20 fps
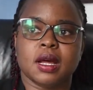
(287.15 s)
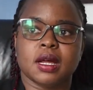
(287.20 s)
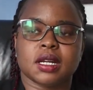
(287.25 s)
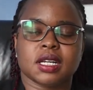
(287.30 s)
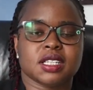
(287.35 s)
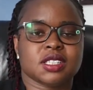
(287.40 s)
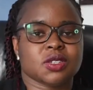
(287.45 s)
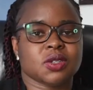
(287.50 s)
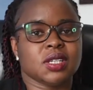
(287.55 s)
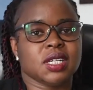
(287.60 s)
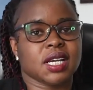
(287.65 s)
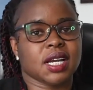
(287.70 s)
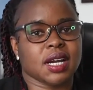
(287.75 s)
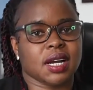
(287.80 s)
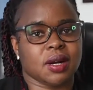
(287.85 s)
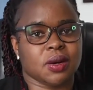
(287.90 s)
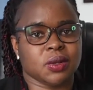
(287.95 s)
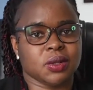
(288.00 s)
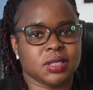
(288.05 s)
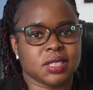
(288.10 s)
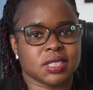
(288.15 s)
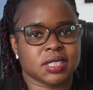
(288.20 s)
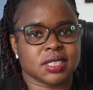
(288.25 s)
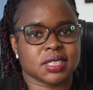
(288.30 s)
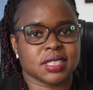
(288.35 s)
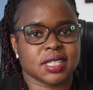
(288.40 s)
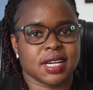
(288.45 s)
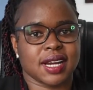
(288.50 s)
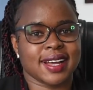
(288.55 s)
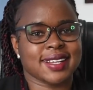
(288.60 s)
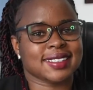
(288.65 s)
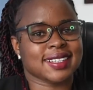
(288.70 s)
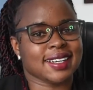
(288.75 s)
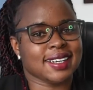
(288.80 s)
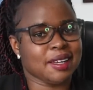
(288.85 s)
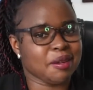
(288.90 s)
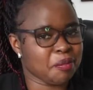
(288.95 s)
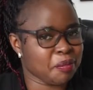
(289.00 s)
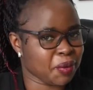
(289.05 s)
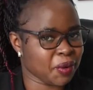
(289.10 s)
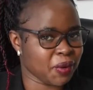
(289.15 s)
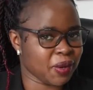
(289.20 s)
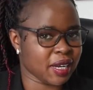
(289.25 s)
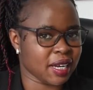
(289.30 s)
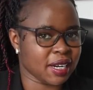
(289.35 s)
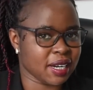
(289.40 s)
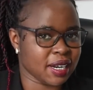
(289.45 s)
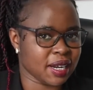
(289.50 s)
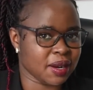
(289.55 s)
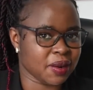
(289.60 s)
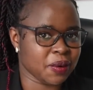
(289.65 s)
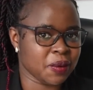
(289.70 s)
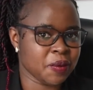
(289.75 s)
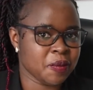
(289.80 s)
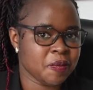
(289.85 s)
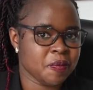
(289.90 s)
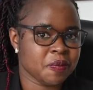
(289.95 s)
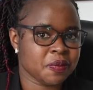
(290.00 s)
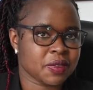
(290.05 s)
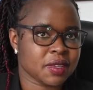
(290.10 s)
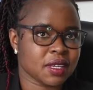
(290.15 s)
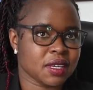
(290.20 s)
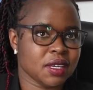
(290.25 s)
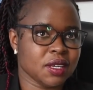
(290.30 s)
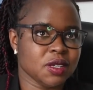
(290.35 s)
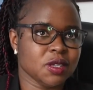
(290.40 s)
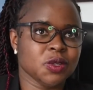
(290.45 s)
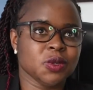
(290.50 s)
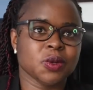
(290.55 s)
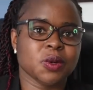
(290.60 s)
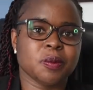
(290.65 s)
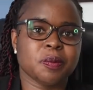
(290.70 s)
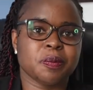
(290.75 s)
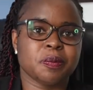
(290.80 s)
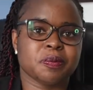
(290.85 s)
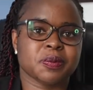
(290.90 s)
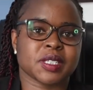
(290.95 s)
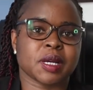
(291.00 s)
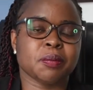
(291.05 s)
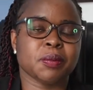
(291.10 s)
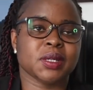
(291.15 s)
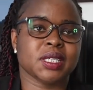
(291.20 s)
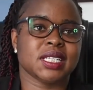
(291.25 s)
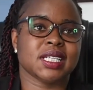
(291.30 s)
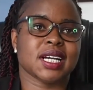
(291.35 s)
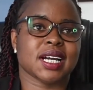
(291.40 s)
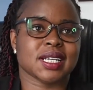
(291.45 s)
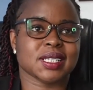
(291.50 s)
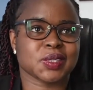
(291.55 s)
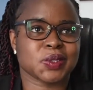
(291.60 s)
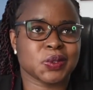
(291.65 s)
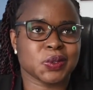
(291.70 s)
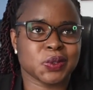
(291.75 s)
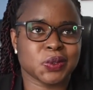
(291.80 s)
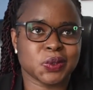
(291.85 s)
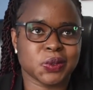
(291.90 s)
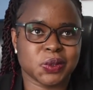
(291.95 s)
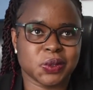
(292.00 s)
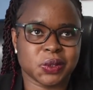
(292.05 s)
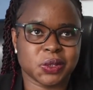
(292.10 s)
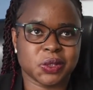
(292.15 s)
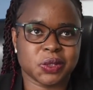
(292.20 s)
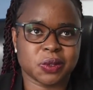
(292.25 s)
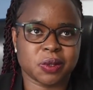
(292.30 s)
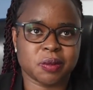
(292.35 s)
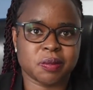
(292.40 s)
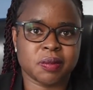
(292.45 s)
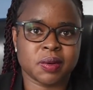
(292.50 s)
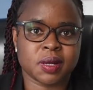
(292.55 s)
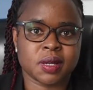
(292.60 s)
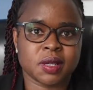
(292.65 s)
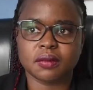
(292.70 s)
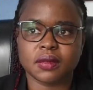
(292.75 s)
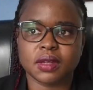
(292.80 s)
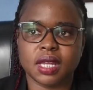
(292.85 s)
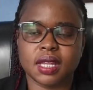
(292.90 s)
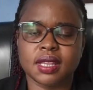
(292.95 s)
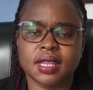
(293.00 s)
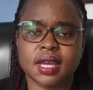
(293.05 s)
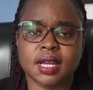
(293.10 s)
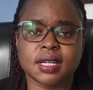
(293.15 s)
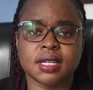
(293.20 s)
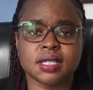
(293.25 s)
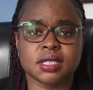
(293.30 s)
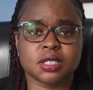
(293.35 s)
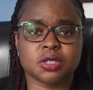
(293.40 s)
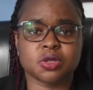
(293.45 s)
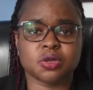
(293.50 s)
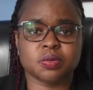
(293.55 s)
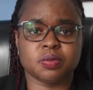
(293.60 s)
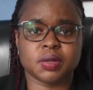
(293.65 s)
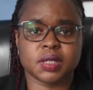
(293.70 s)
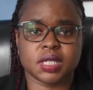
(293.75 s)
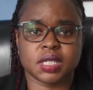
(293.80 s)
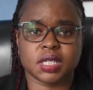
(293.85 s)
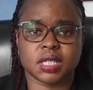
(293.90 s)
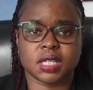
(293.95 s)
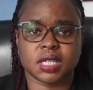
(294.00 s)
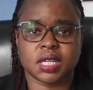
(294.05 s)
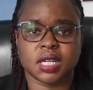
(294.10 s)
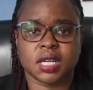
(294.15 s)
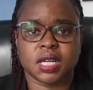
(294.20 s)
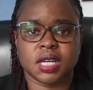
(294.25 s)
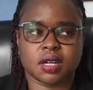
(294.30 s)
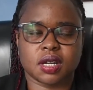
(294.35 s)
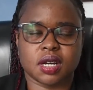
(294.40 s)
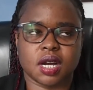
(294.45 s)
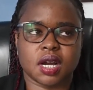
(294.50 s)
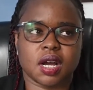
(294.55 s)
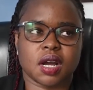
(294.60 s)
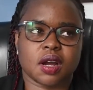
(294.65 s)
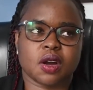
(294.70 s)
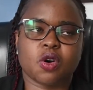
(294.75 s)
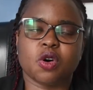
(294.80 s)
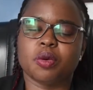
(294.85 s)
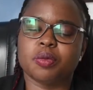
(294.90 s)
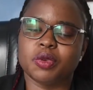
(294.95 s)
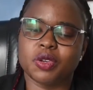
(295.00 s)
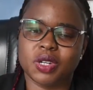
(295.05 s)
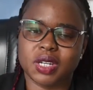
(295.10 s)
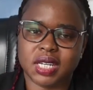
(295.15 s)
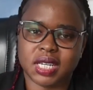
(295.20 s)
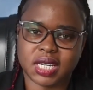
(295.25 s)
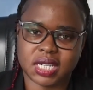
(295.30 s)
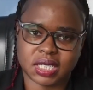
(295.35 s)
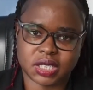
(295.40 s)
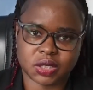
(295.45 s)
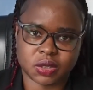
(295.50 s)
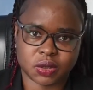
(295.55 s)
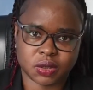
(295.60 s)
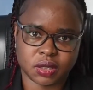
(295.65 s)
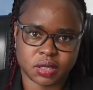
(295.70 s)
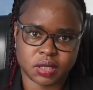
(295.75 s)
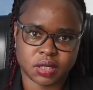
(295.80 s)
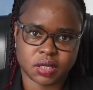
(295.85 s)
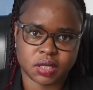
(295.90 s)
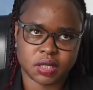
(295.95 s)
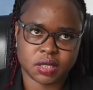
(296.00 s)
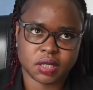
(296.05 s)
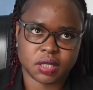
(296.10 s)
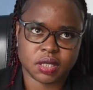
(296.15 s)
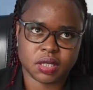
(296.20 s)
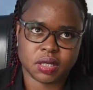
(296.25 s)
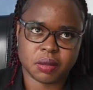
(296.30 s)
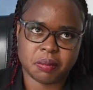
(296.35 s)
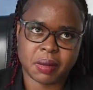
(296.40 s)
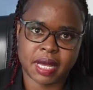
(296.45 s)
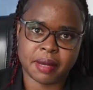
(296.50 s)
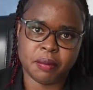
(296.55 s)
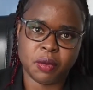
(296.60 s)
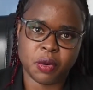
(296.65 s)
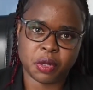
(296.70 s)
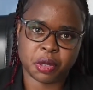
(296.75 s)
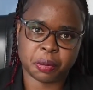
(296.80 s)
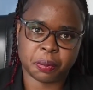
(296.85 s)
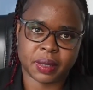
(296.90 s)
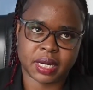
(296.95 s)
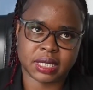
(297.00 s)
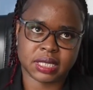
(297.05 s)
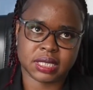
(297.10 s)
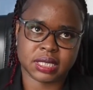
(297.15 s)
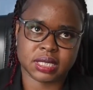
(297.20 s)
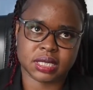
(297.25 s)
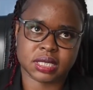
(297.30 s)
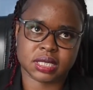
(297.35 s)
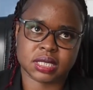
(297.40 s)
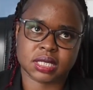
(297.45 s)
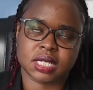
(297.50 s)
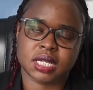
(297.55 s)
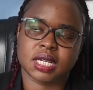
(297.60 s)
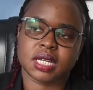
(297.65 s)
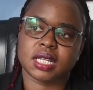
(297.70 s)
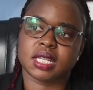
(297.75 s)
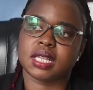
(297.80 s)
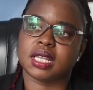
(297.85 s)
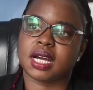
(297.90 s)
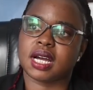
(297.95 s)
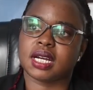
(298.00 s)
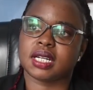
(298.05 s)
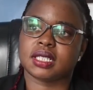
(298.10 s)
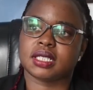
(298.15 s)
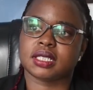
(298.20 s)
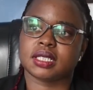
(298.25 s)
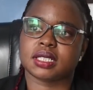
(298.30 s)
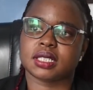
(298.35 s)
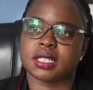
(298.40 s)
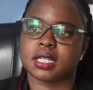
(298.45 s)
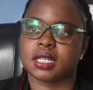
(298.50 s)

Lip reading: reasoning out as an employer now, somebody has to do your job. There needs to be communication by both parties that